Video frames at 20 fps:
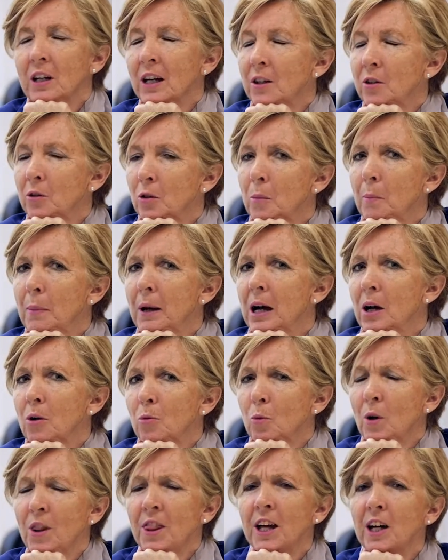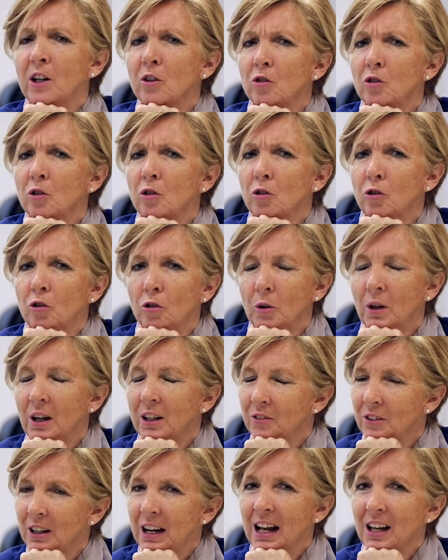altogether about
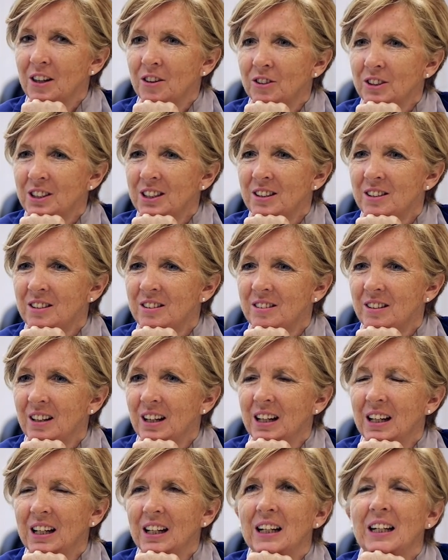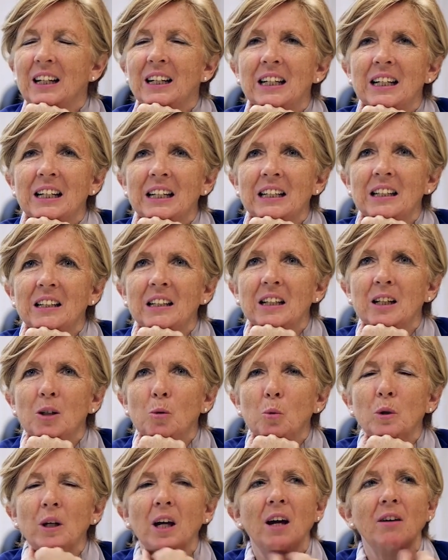1,200 athletes,
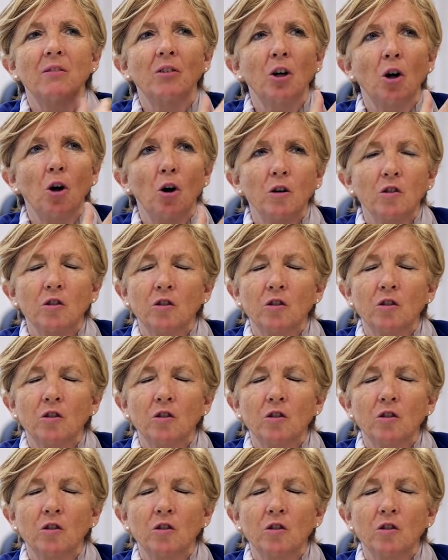and we have a